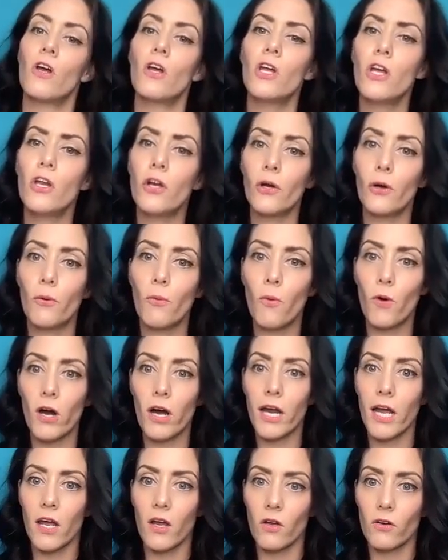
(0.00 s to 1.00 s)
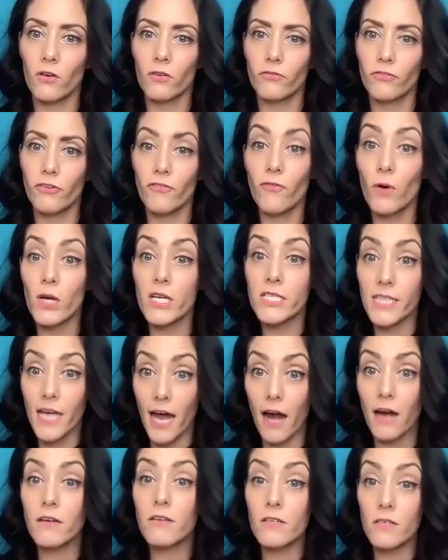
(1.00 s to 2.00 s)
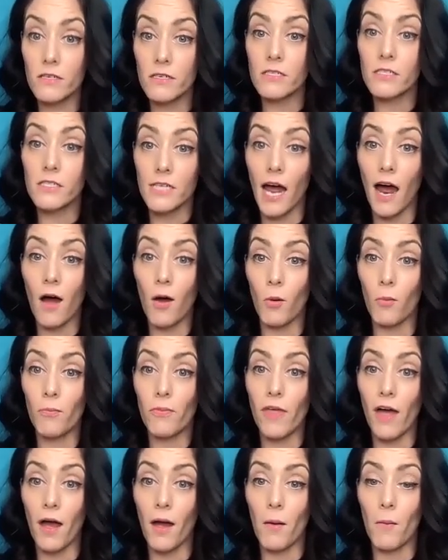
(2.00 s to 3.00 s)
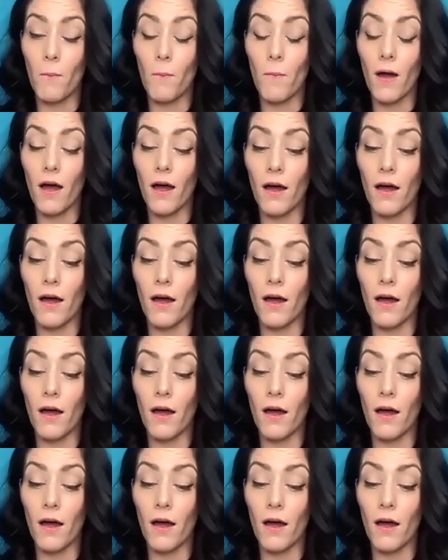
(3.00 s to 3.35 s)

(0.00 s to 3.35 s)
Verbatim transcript: you know, working for voice actors to help them, mm-hmm.